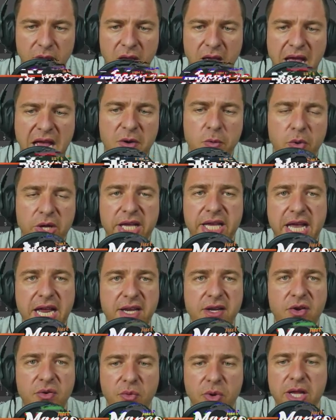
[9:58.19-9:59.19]
and we
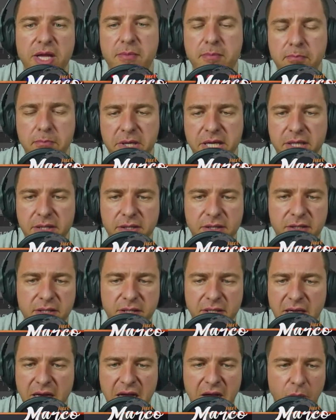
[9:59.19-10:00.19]
can
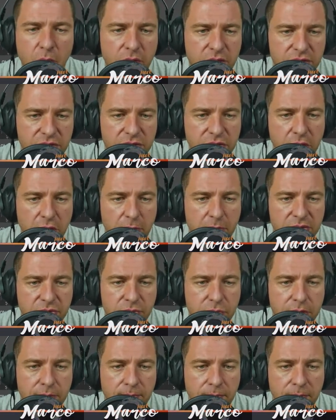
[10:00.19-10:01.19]
rebuild our
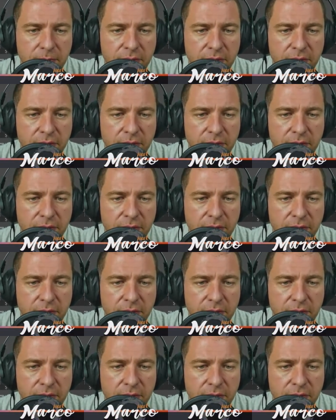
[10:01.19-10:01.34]
geometry.